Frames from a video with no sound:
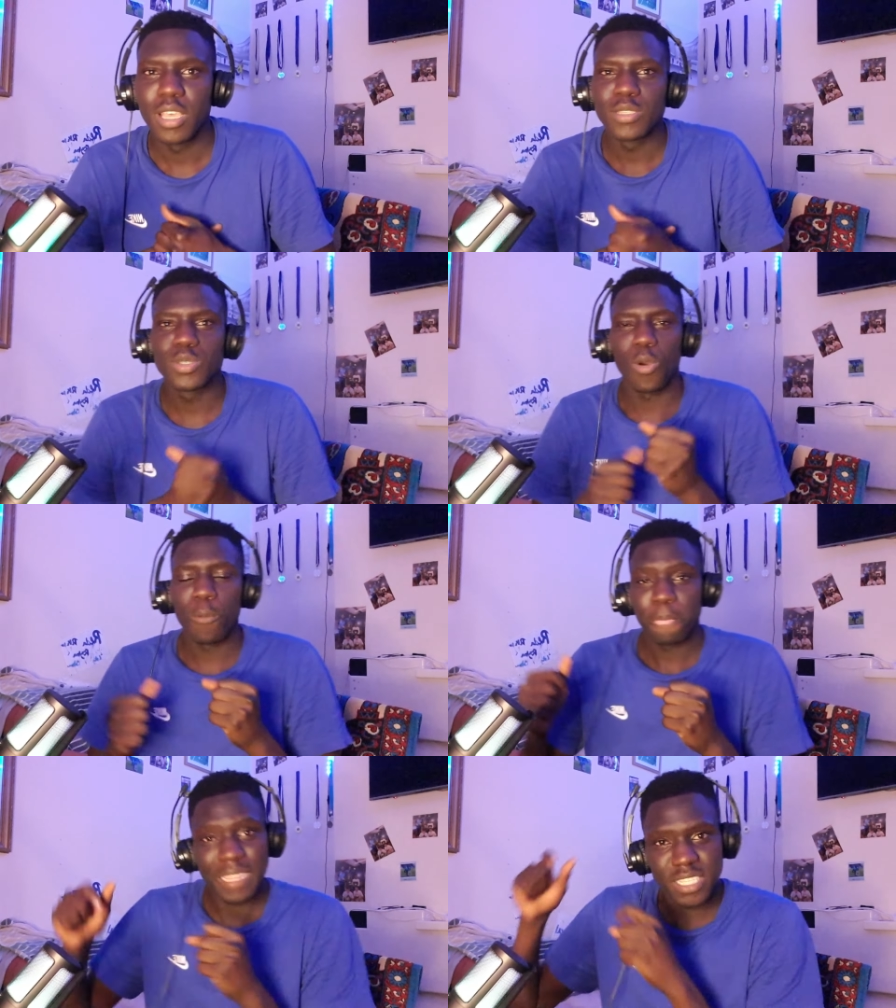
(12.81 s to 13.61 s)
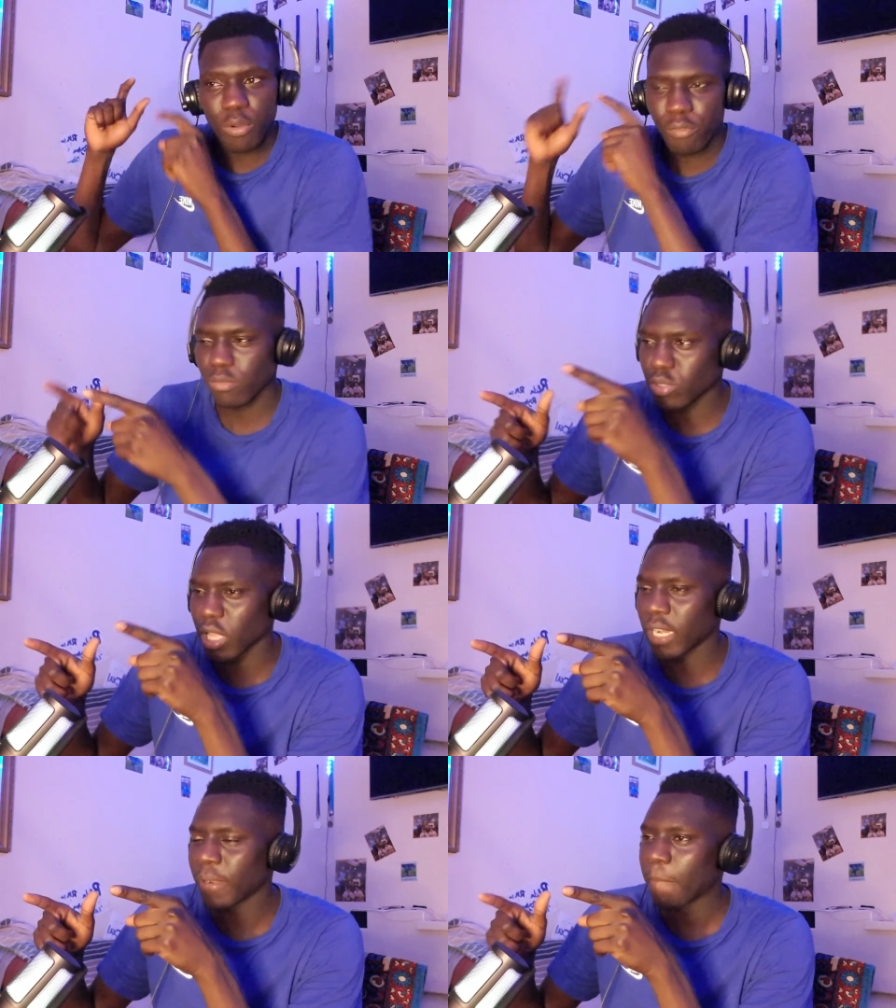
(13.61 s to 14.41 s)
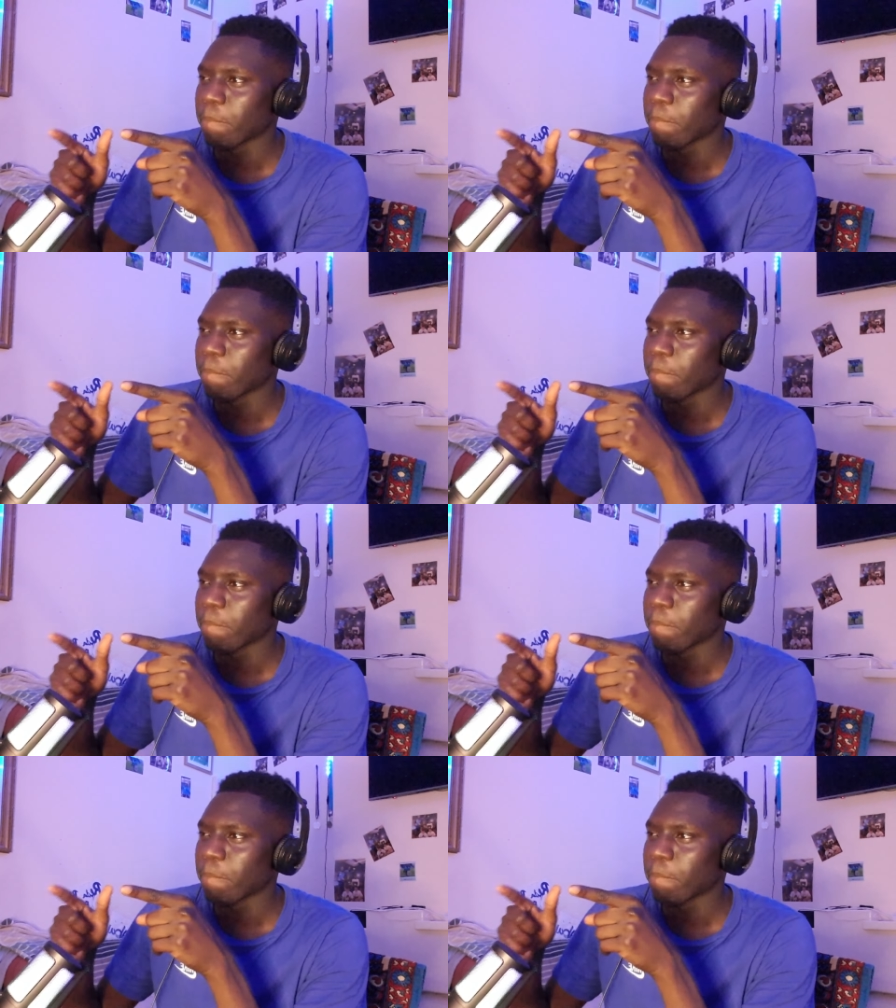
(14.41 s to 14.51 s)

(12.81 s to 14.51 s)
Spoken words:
So, this is the one from Sudan.